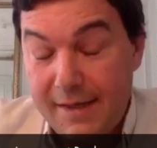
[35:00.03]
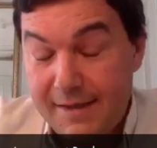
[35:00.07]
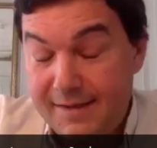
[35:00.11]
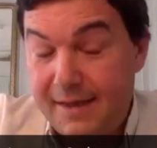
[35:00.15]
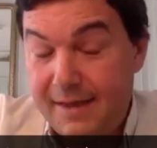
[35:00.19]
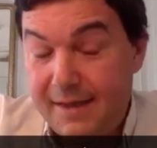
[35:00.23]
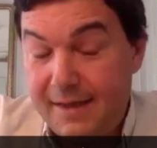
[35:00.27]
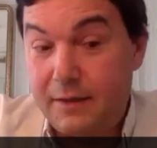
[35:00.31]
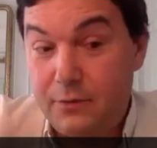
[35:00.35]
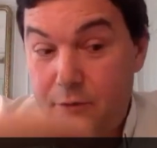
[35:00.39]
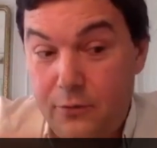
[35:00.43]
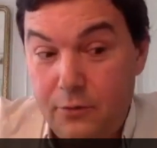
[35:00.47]

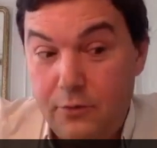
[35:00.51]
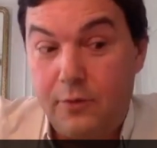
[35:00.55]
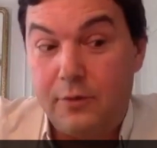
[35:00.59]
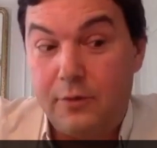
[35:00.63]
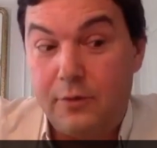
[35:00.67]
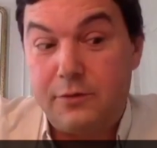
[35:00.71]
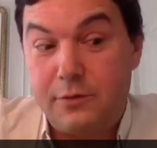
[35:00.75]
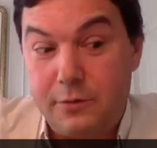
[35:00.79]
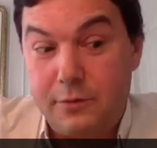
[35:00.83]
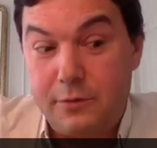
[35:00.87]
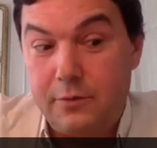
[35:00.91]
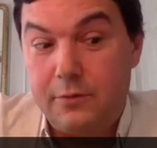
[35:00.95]
Thank you
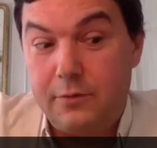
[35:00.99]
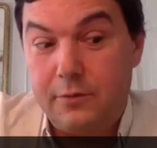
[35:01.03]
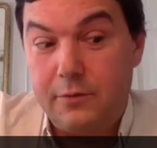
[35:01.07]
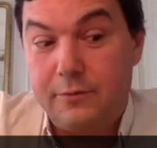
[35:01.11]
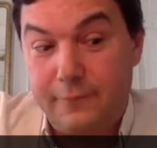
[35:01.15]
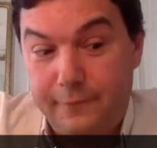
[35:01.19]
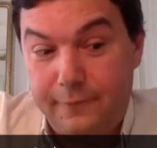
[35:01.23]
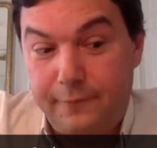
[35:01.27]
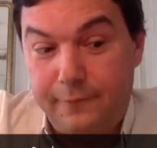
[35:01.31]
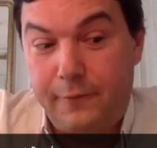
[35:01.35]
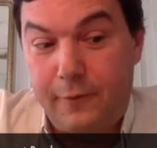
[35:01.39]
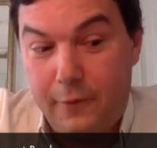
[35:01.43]

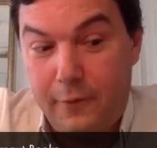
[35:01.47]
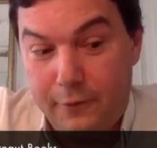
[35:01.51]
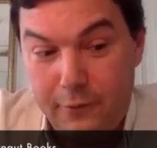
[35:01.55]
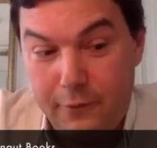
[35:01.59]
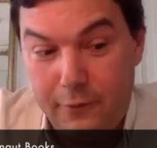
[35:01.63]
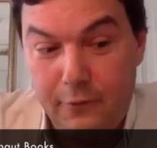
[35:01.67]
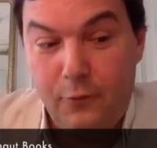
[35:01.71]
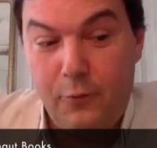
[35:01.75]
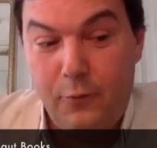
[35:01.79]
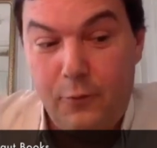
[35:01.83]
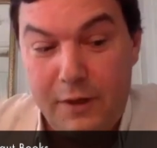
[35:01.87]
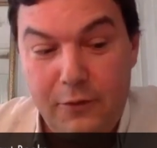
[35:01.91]
also for, you
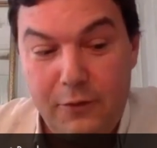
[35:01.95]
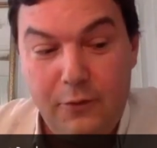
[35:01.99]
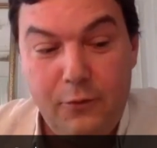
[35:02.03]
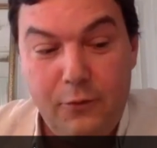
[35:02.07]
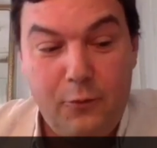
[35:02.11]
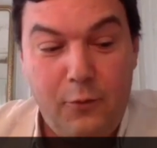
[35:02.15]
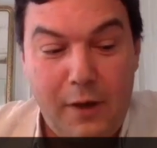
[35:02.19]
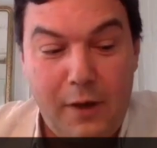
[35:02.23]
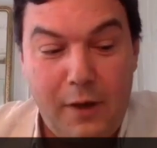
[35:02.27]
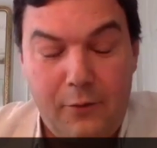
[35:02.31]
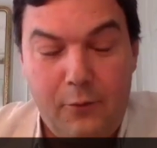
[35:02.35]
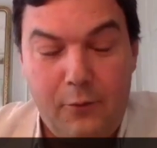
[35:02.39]
know, when you
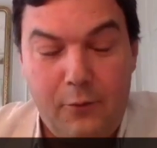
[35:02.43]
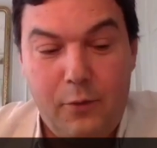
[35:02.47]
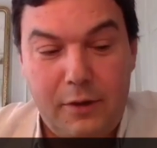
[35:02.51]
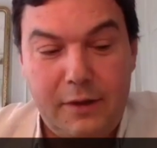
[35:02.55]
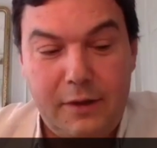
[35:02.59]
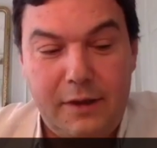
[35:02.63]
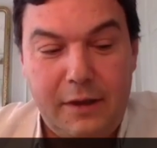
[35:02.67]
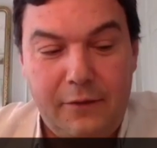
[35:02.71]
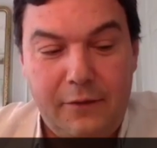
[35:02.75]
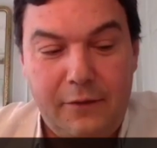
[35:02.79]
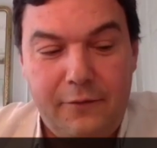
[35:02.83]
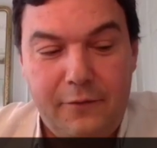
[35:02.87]
were
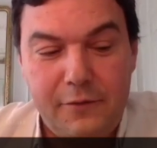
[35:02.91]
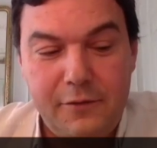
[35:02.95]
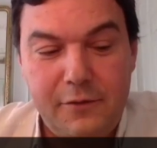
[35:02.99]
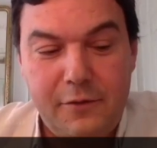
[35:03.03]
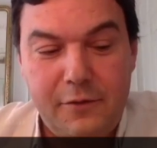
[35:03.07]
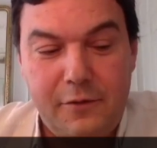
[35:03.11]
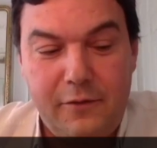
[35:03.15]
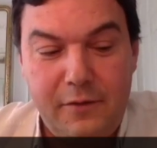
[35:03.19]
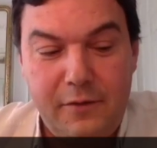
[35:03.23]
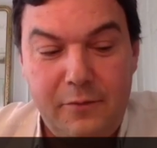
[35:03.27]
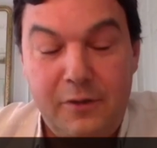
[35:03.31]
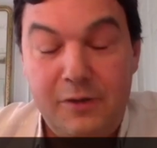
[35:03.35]
working for the
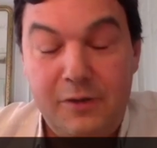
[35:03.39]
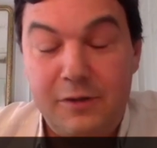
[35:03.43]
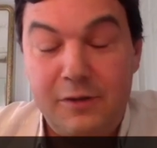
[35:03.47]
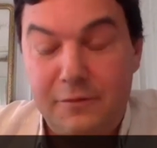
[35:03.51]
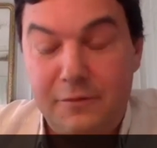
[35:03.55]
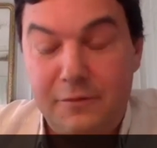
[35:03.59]
government of